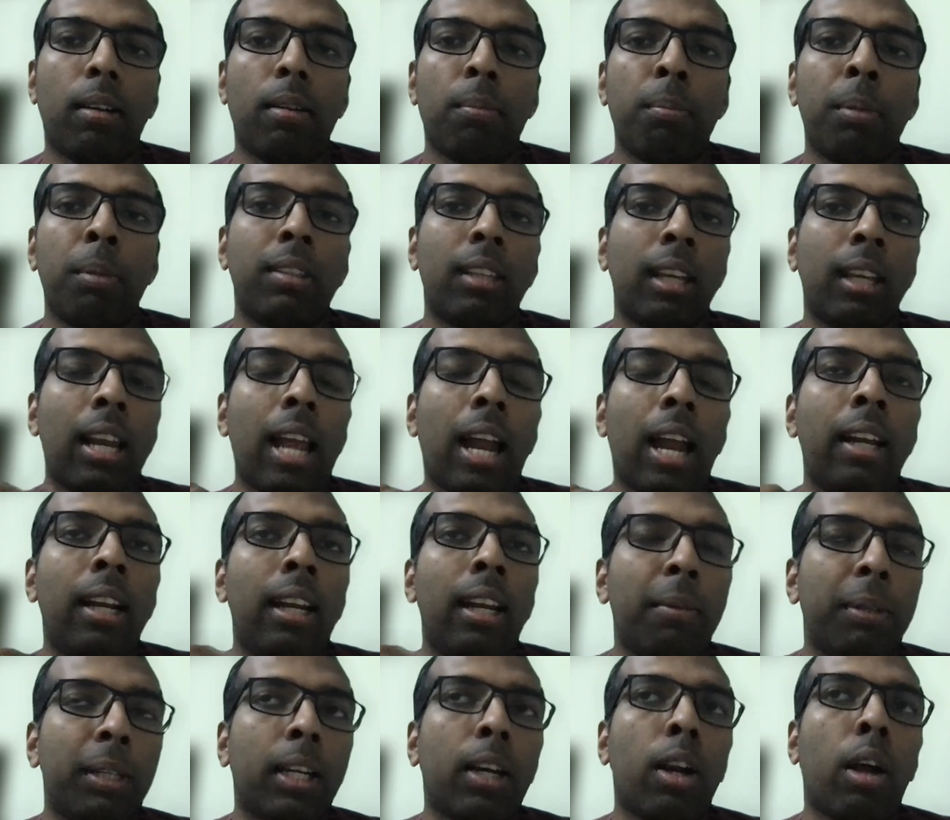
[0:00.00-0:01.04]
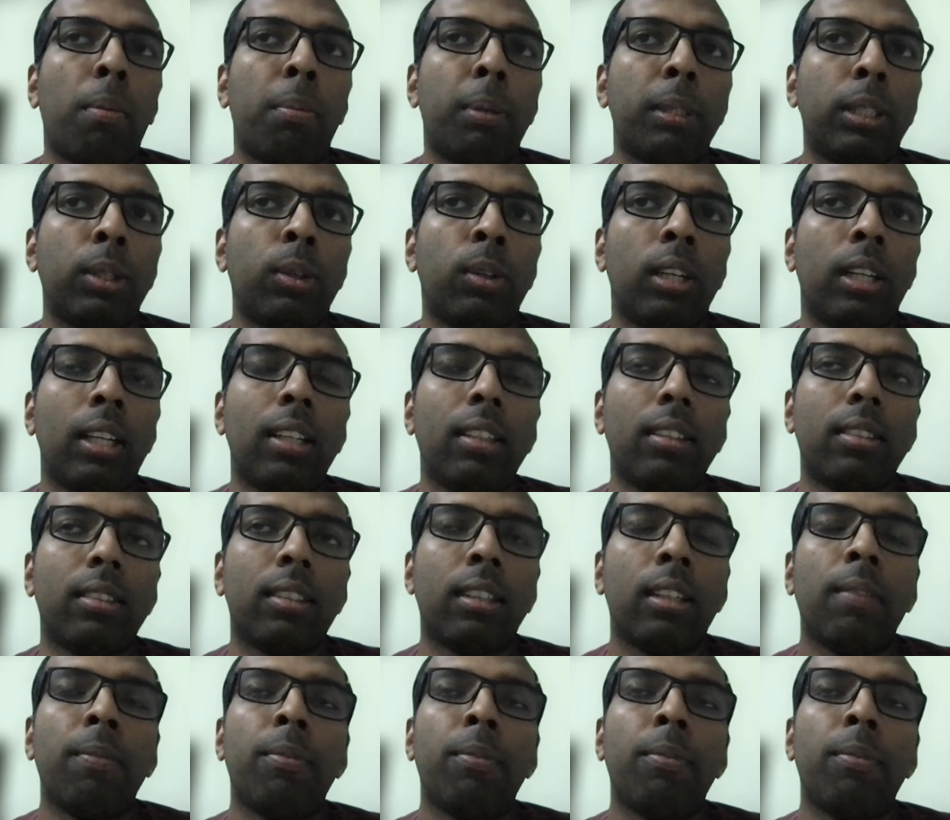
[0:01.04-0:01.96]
basically unlimited opportunities,